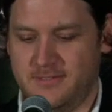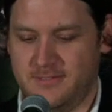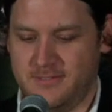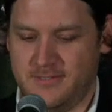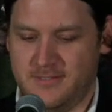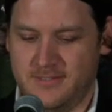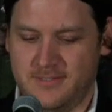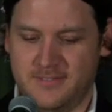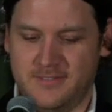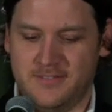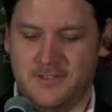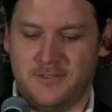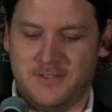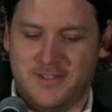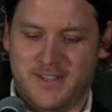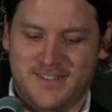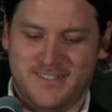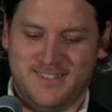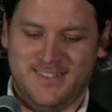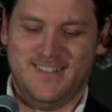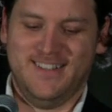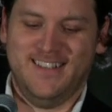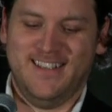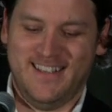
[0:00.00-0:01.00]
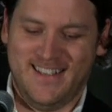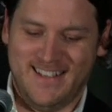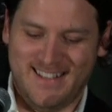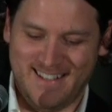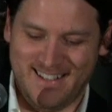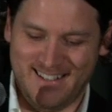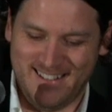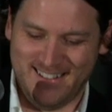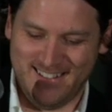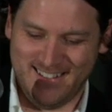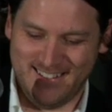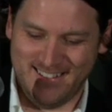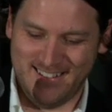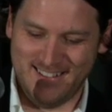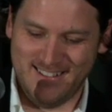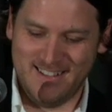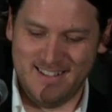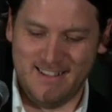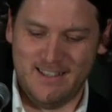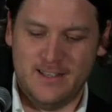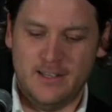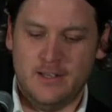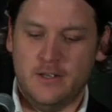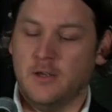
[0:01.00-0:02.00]
Okay.
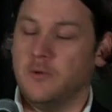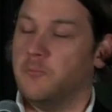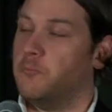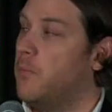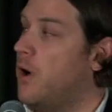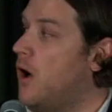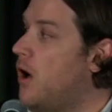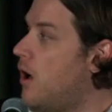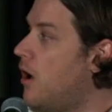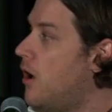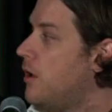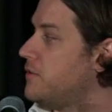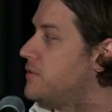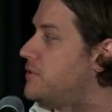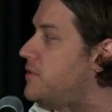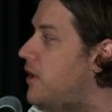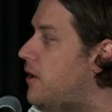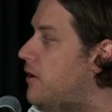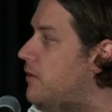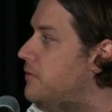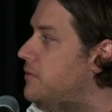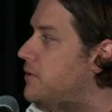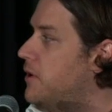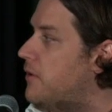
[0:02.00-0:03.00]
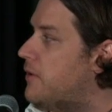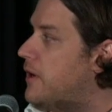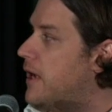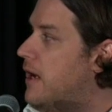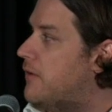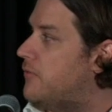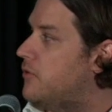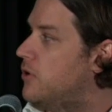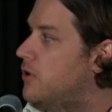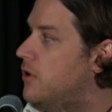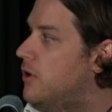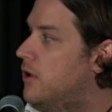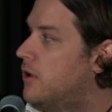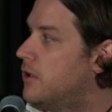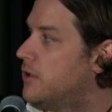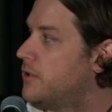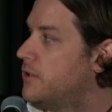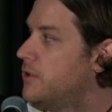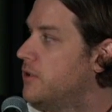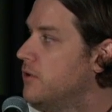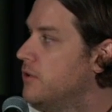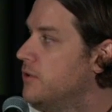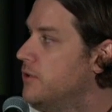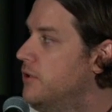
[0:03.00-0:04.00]
But also, don't ever hook
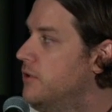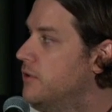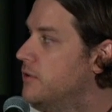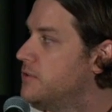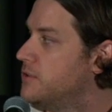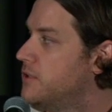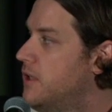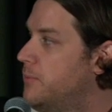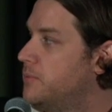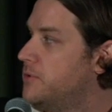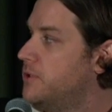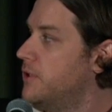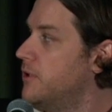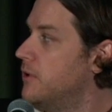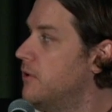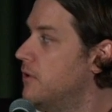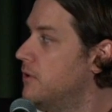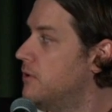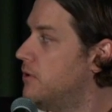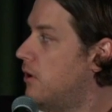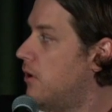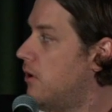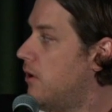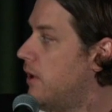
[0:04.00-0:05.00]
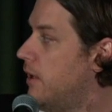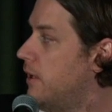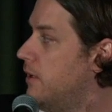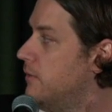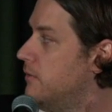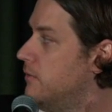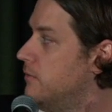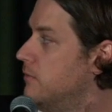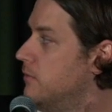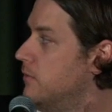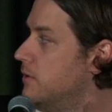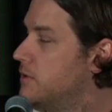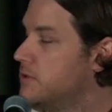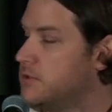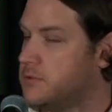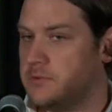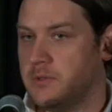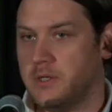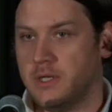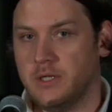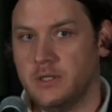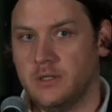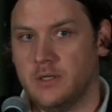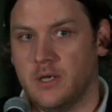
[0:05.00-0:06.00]
your nukes up to your Atari, which is what he
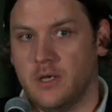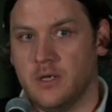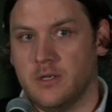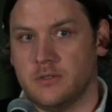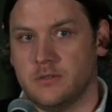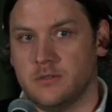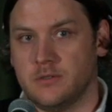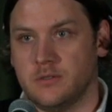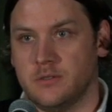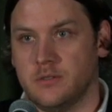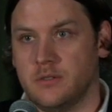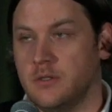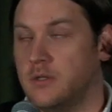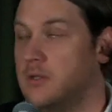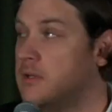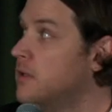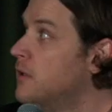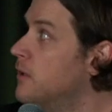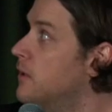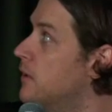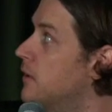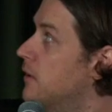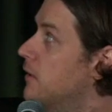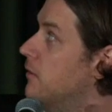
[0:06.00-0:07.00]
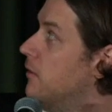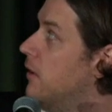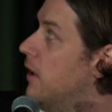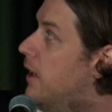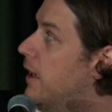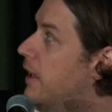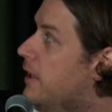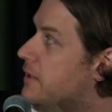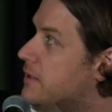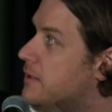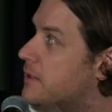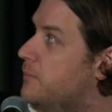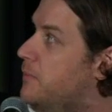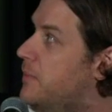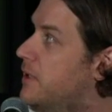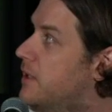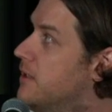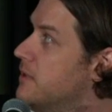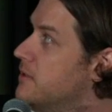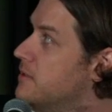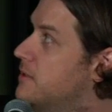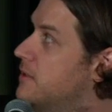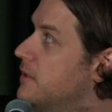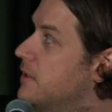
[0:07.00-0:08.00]
does, right? And because
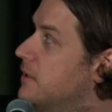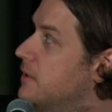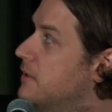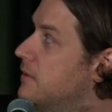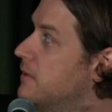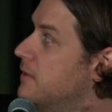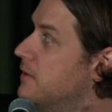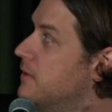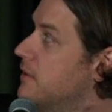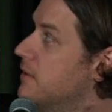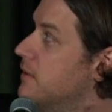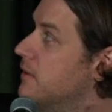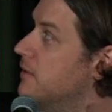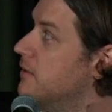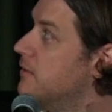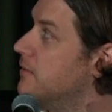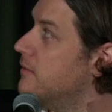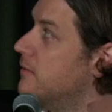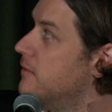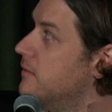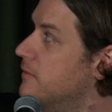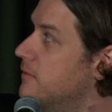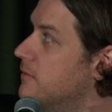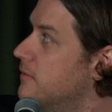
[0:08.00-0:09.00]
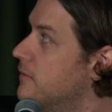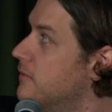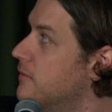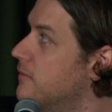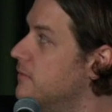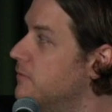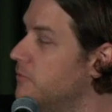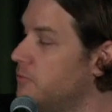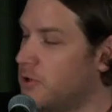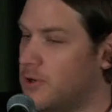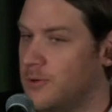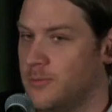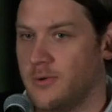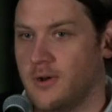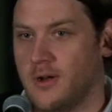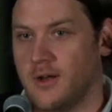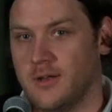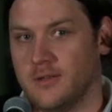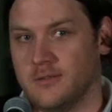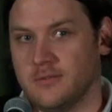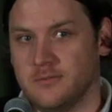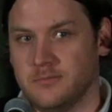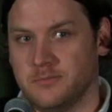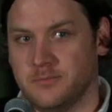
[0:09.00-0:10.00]
then the
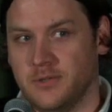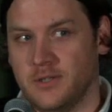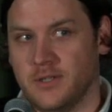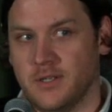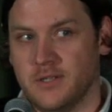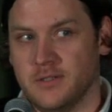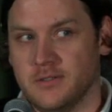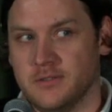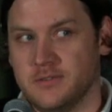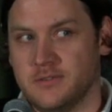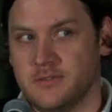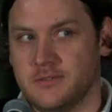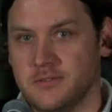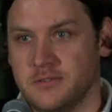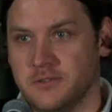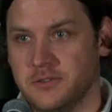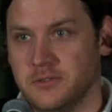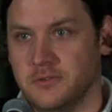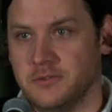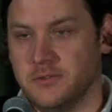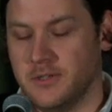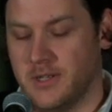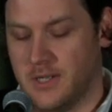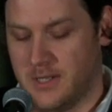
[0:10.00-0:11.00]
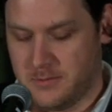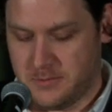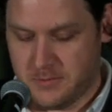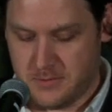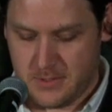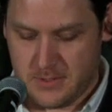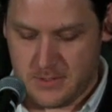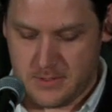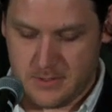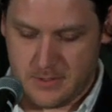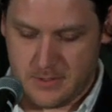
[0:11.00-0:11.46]
robot plays nuke games with itself.